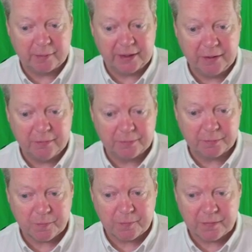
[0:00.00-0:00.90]
a thumbnail.
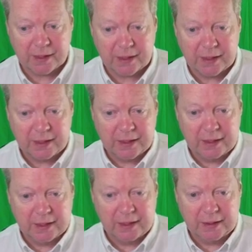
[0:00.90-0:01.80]

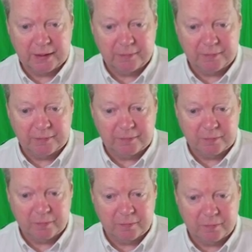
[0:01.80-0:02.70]
Um,
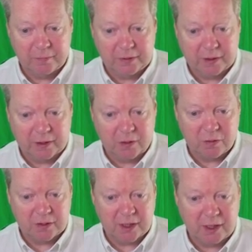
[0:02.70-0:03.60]
We've got a
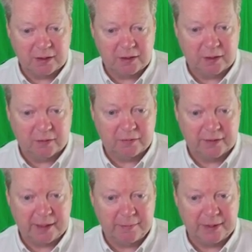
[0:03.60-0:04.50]
whole ton of
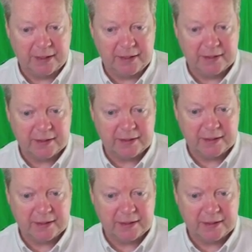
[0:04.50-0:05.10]
templates